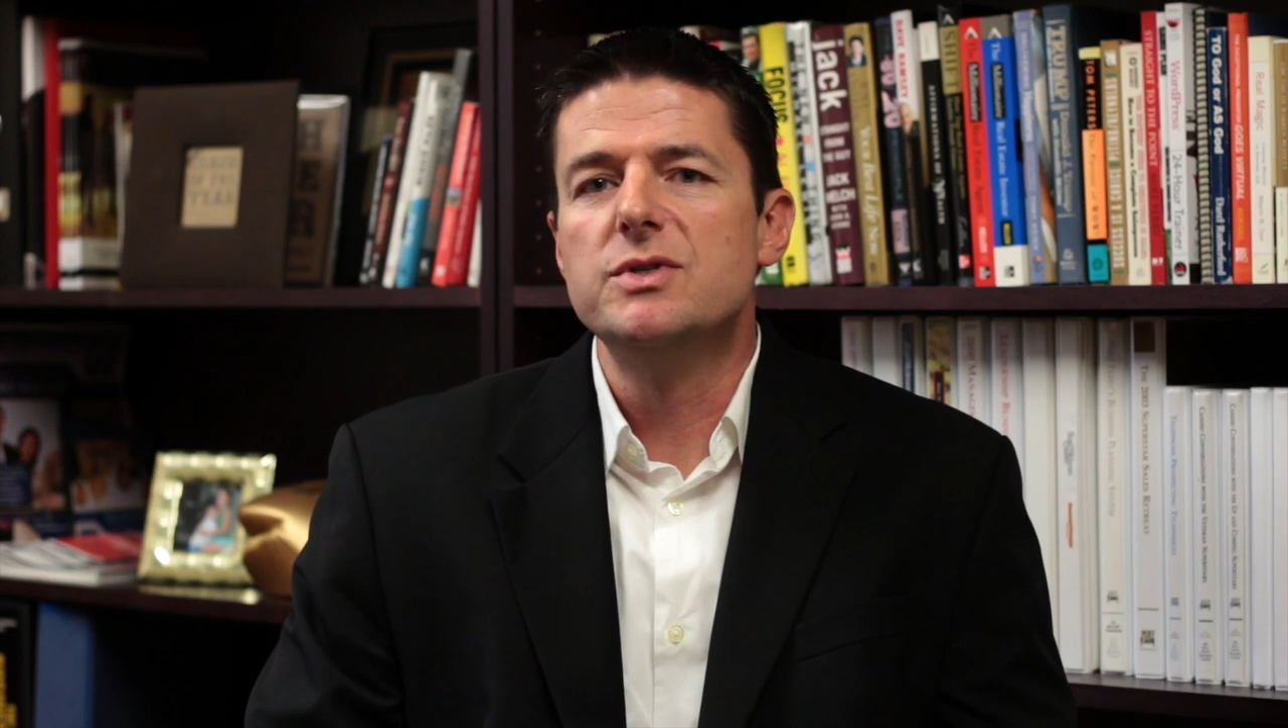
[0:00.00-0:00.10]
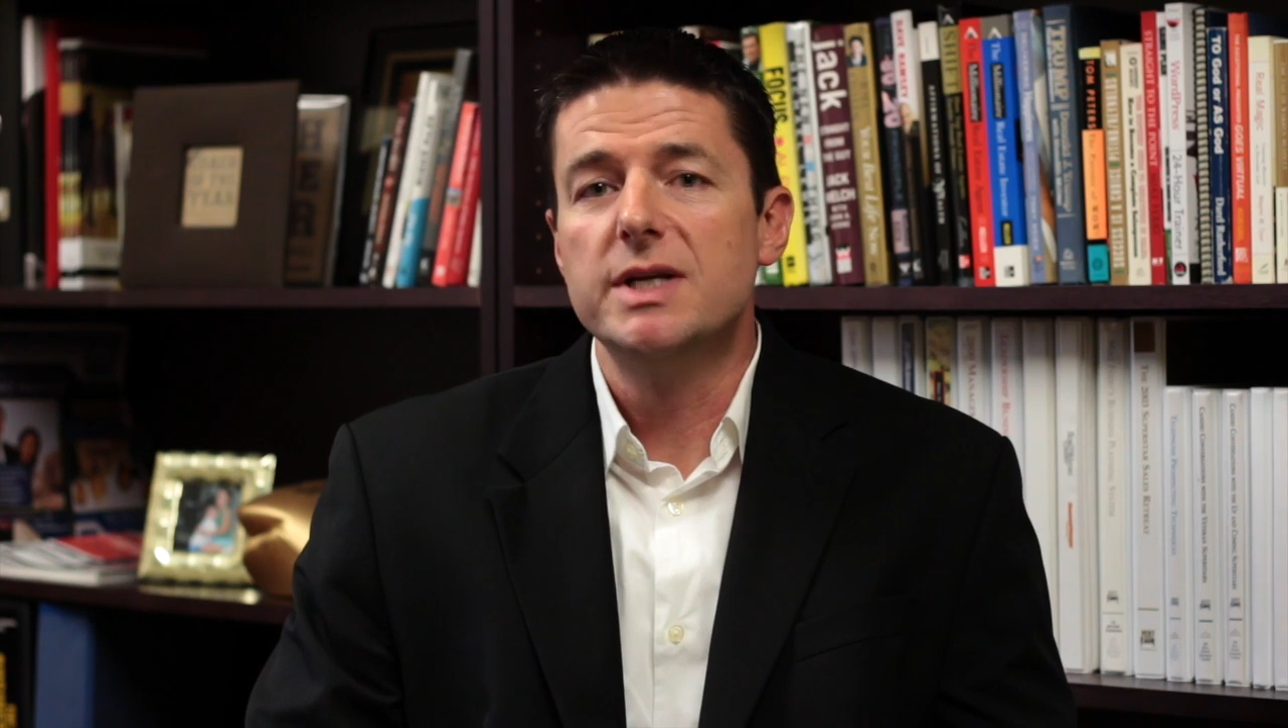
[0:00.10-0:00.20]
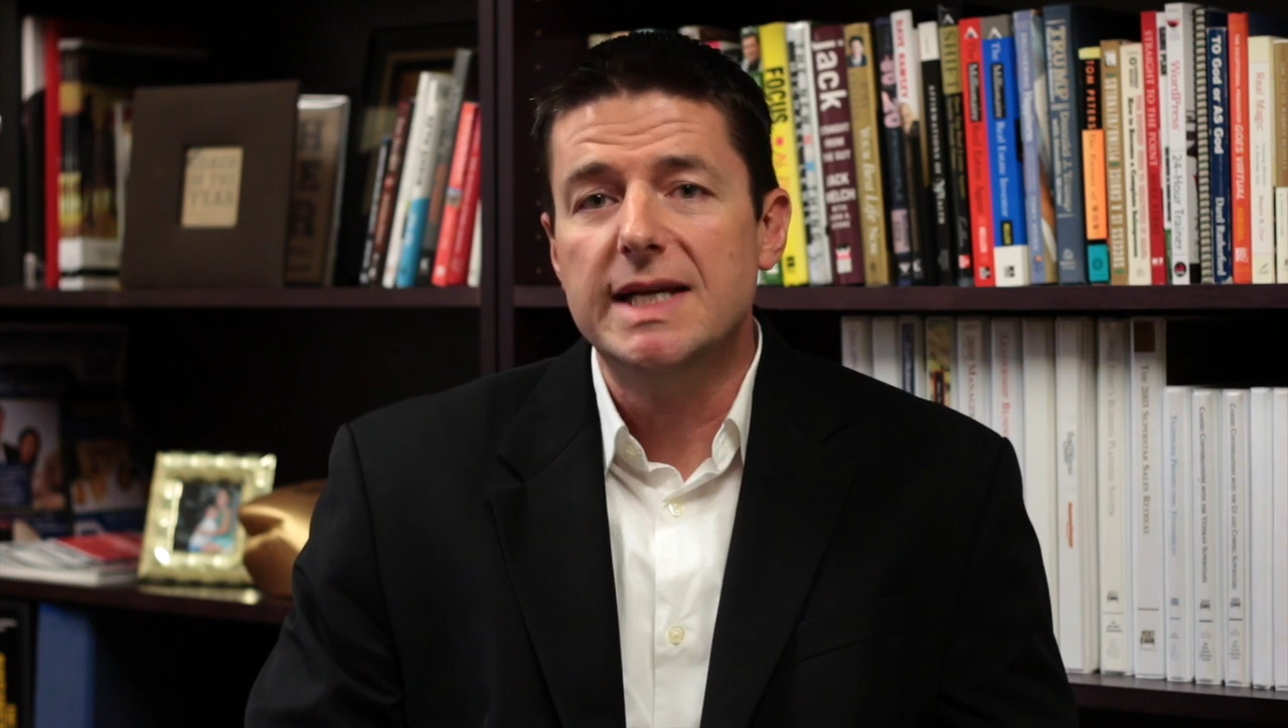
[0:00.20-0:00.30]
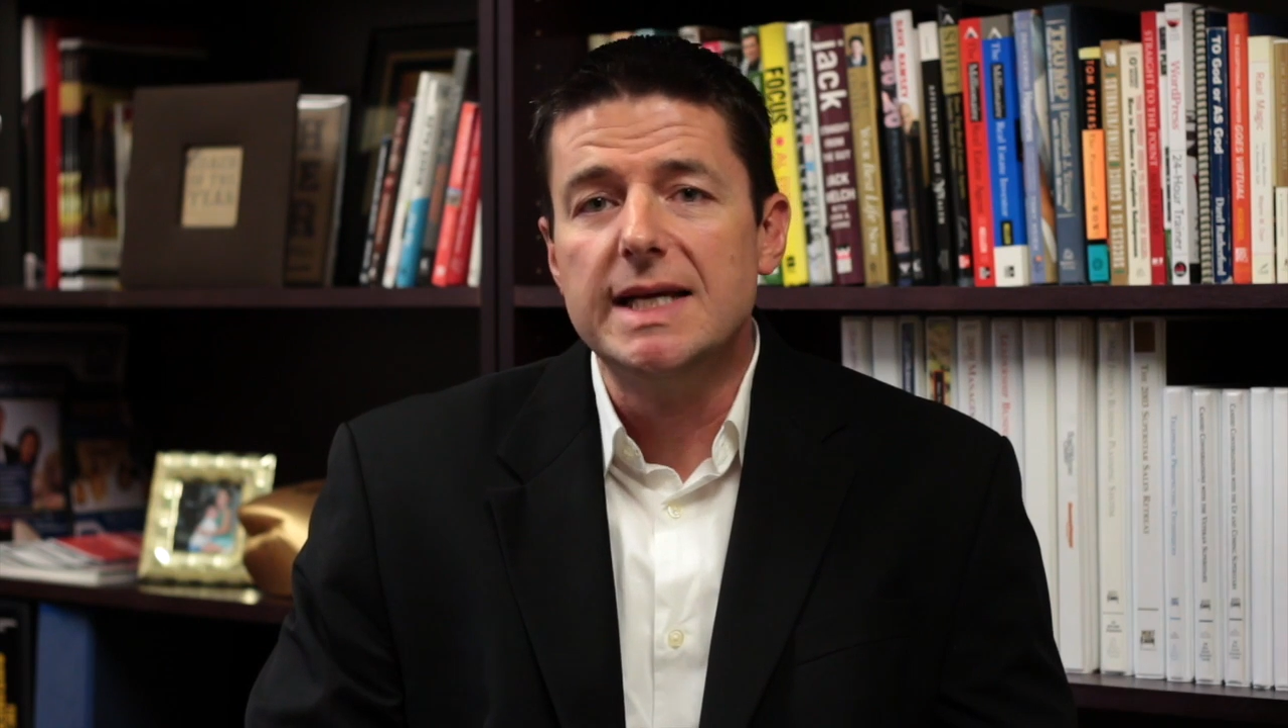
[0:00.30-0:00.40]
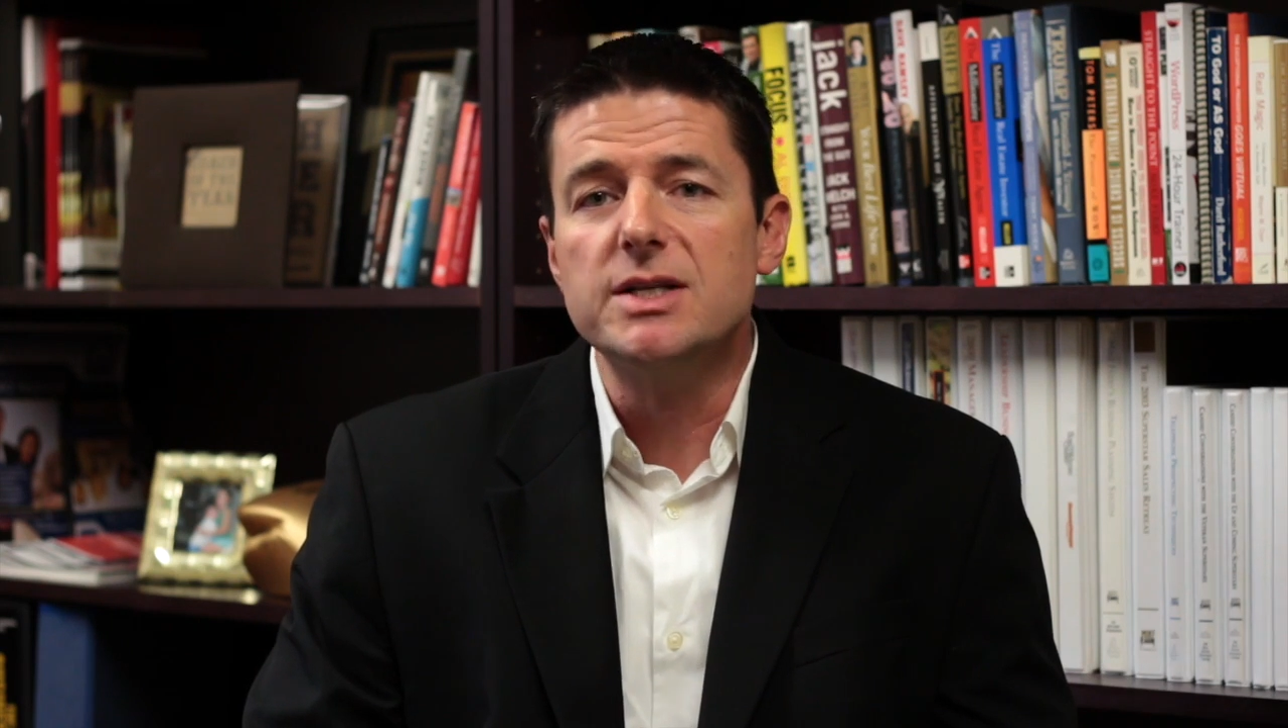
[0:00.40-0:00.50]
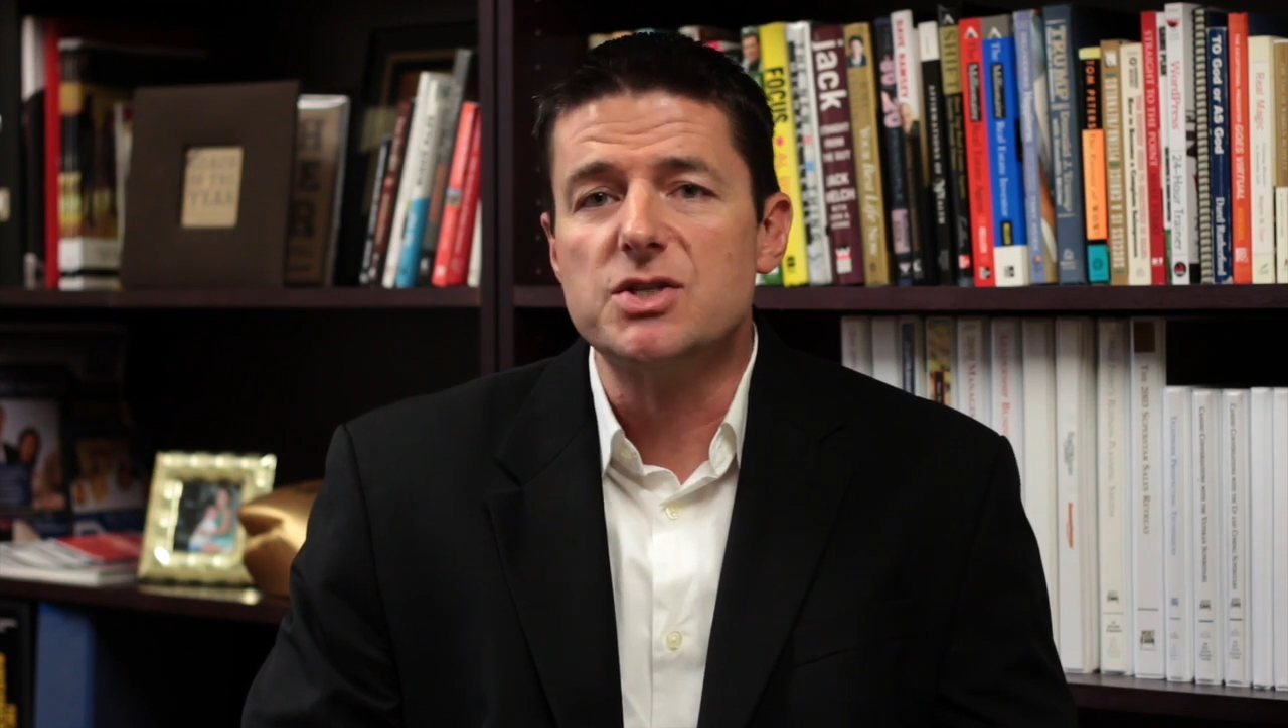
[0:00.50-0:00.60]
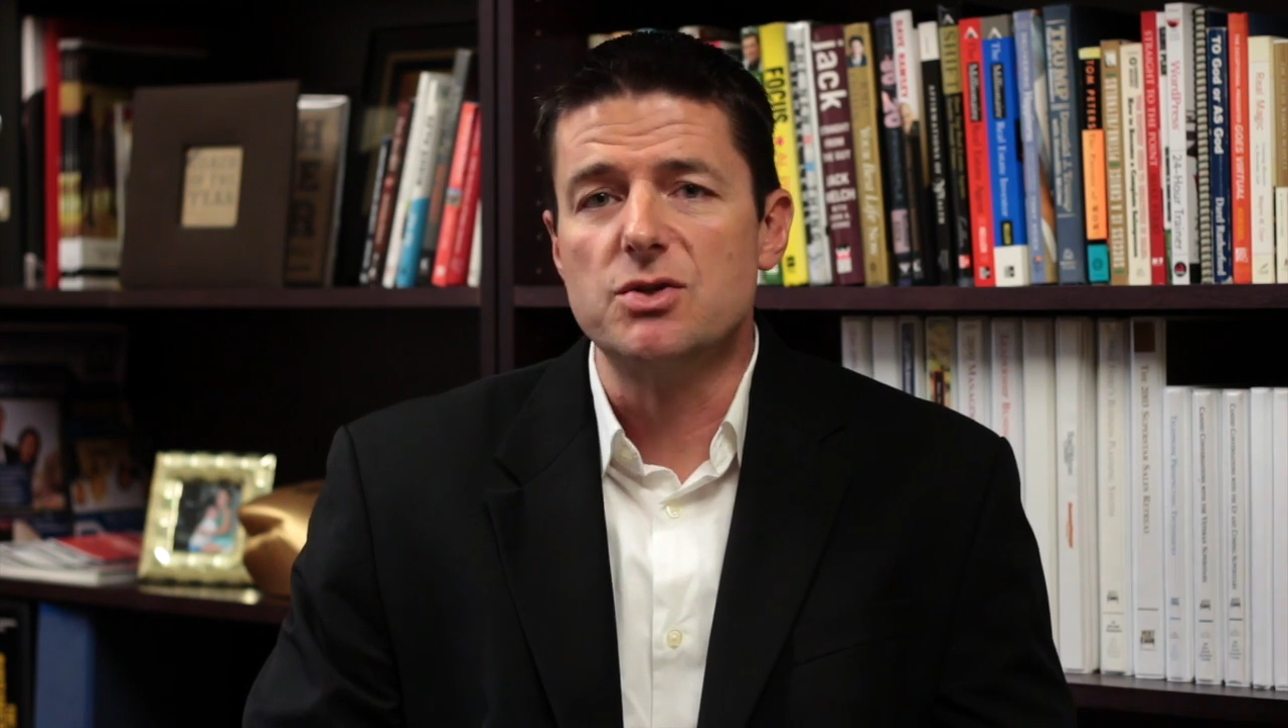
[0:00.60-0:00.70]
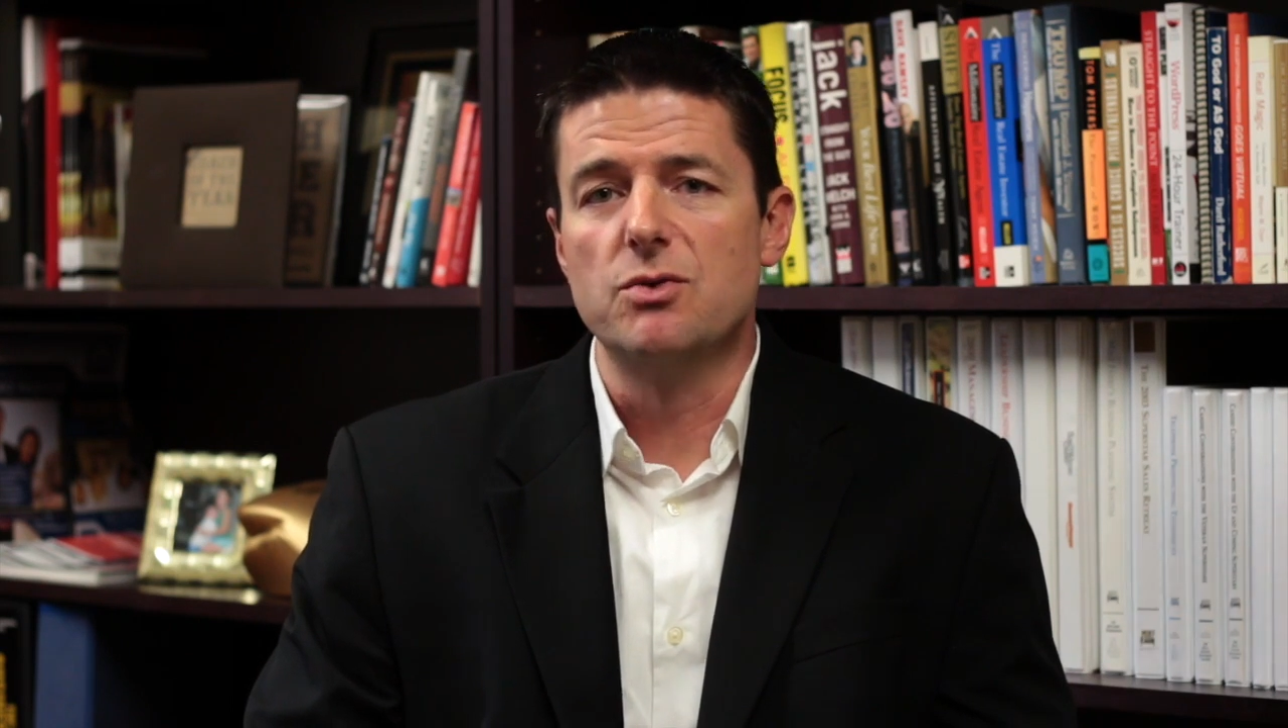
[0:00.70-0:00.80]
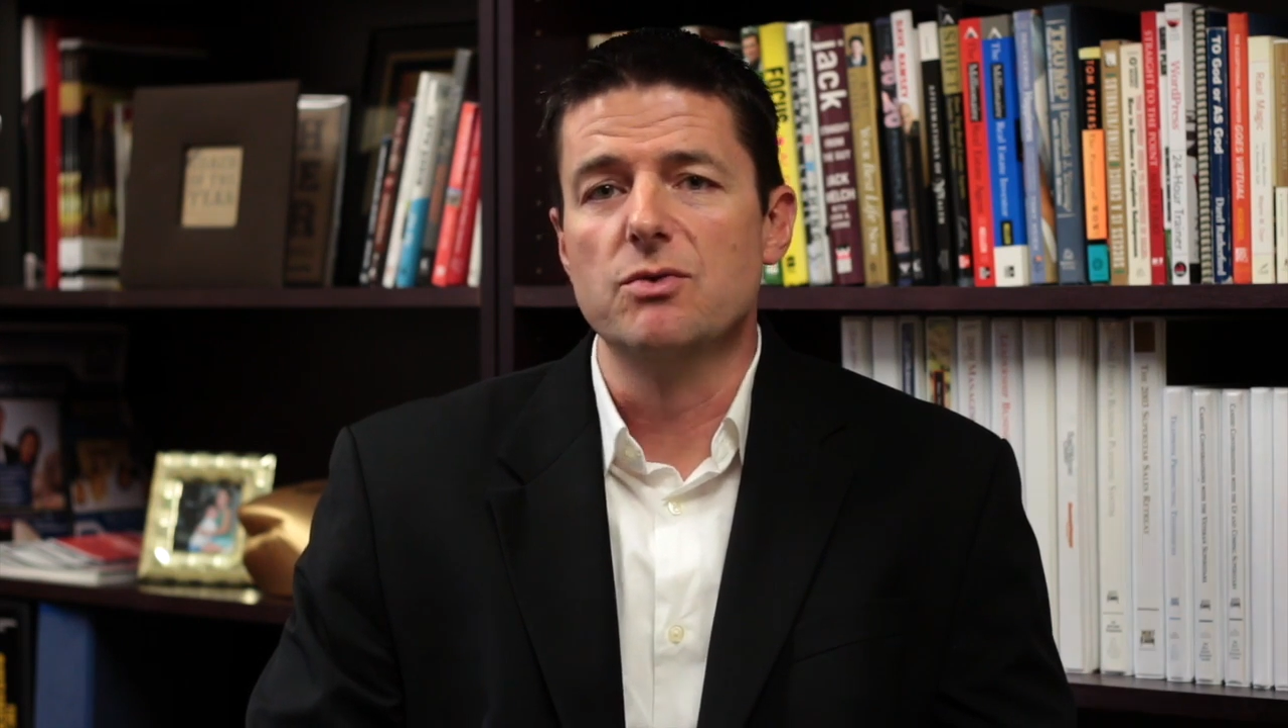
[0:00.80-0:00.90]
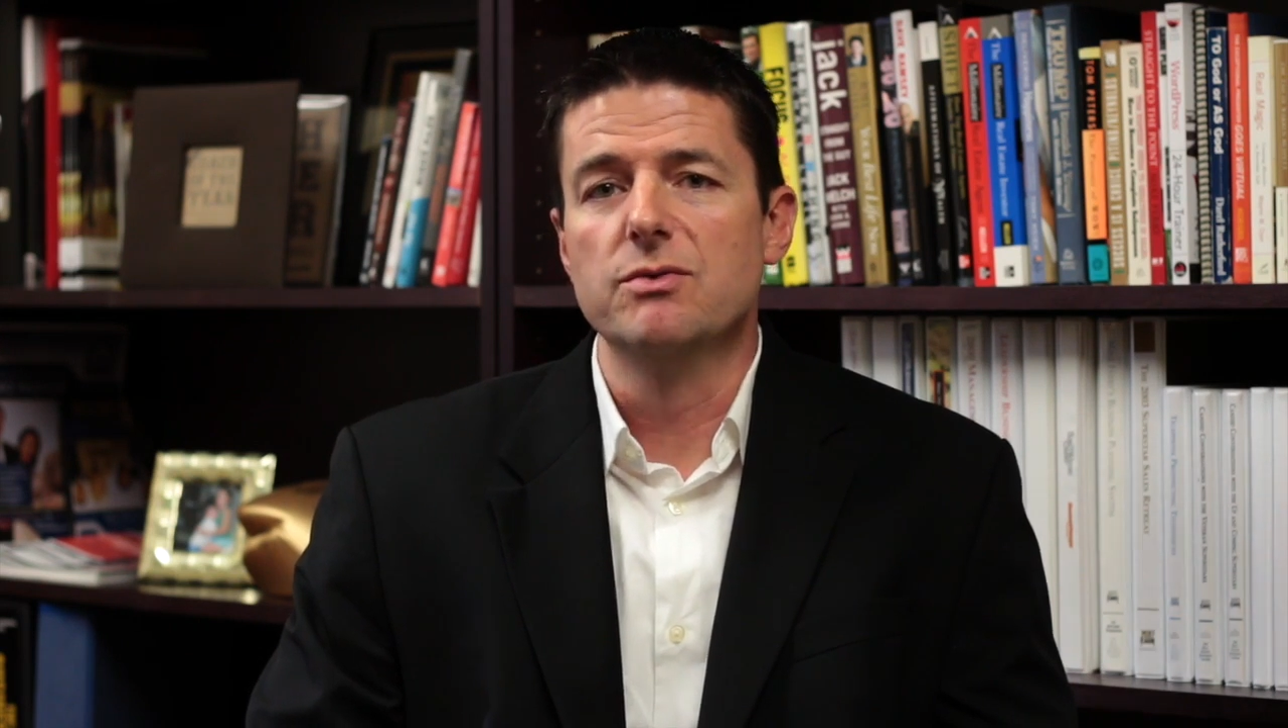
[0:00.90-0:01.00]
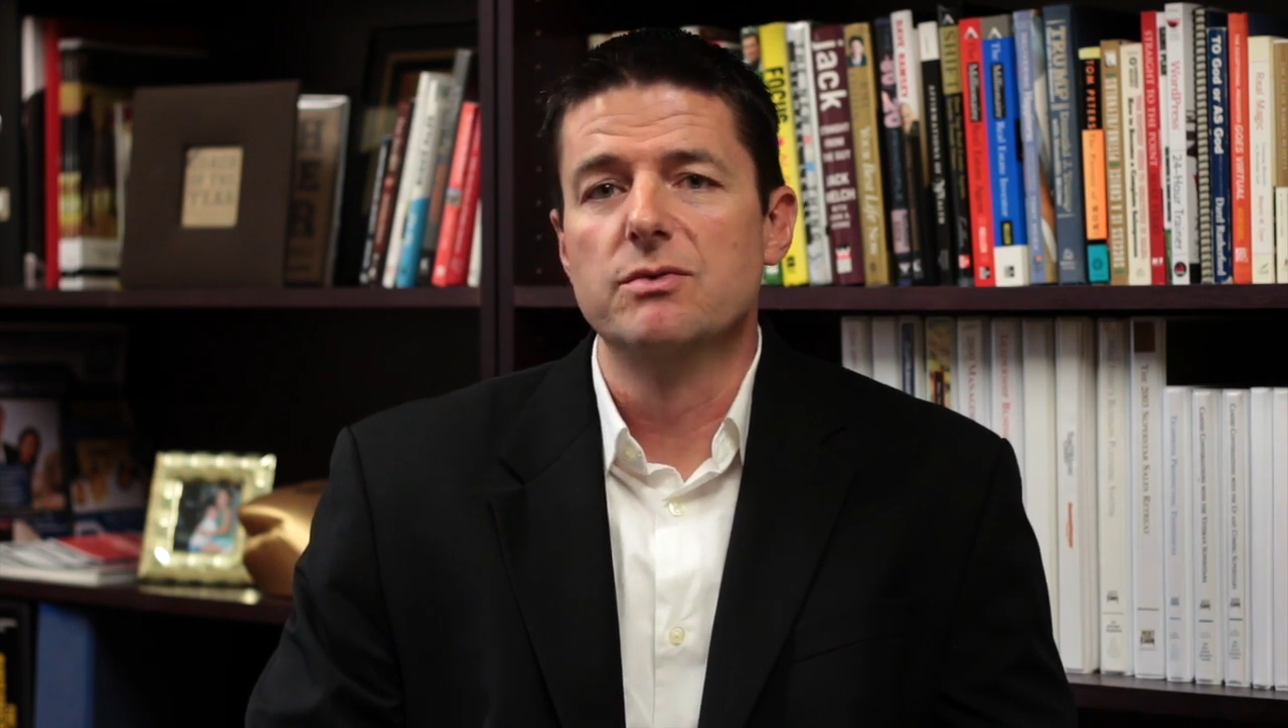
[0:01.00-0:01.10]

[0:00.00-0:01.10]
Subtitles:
to get it sold?